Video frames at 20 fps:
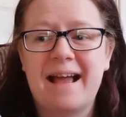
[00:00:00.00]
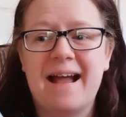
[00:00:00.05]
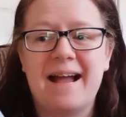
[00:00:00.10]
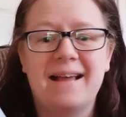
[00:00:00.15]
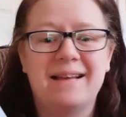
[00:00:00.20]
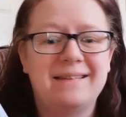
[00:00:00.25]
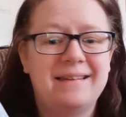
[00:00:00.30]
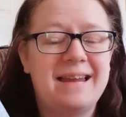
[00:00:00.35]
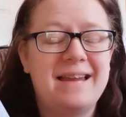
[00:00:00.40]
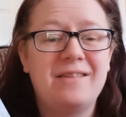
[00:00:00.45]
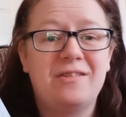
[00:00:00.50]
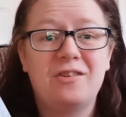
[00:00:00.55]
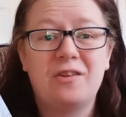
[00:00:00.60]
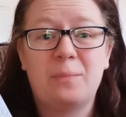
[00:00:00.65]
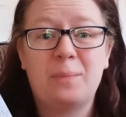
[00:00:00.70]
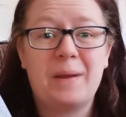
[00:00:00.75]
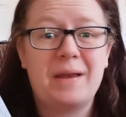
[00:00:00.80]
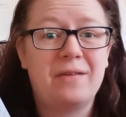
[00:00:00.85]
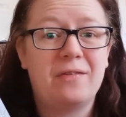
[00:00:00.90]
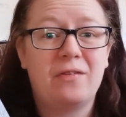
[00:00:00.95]
and it's
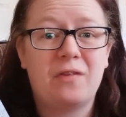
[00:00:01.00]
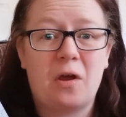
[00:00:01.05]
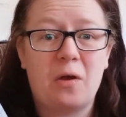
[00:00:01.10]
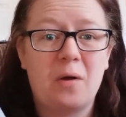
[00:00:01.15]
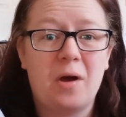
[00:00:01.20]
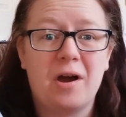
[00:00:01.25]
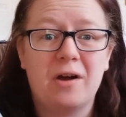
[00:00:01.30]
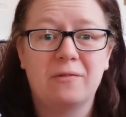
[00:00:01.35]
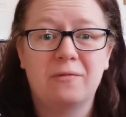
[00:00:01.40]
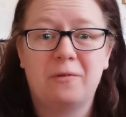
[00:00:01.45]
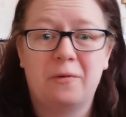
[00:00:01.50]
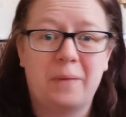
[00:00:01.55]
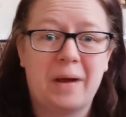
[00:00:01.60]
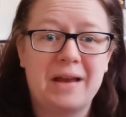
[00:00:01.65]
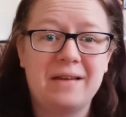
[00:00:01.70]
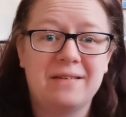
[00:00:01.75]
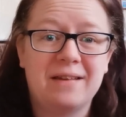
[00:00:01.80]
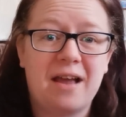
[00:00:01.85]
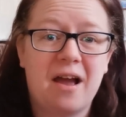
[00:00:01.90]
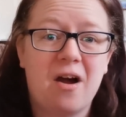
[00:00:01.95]
just been so hard for
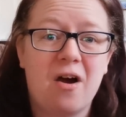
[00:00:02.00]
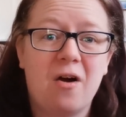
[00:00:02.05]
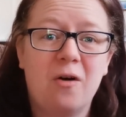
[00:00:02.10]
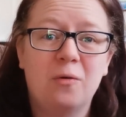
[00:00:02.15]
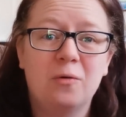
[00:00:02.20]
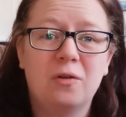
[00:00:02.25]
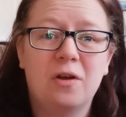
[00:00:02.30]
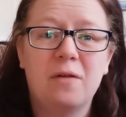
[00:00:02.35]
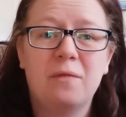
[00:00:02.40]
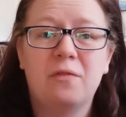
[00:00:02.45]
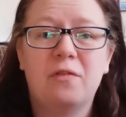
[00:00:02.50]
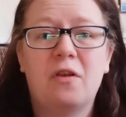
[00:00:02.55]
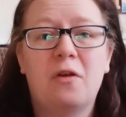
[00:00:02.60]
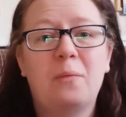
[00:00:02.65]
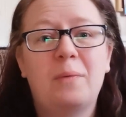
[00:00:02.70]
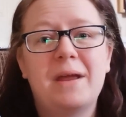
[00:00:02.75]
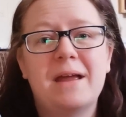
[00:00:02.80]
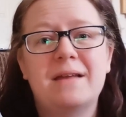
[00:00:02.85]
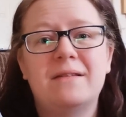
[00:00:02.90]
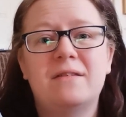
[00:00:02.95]
Ren to get a hold of, so
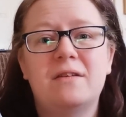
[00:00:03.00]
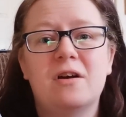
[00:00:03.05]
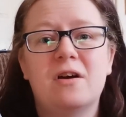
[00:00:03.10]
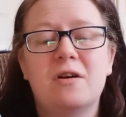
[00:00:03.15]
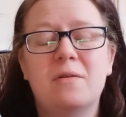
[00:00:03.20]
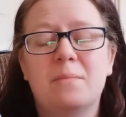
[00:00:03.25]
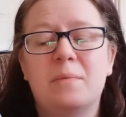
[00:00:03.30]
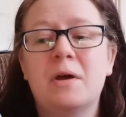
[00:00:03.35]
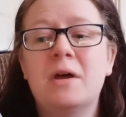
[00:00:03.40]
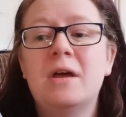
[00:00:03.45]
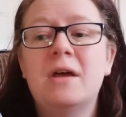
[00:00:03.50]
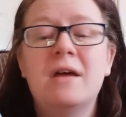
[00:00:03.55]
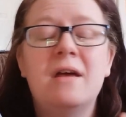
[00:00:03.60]
we ended up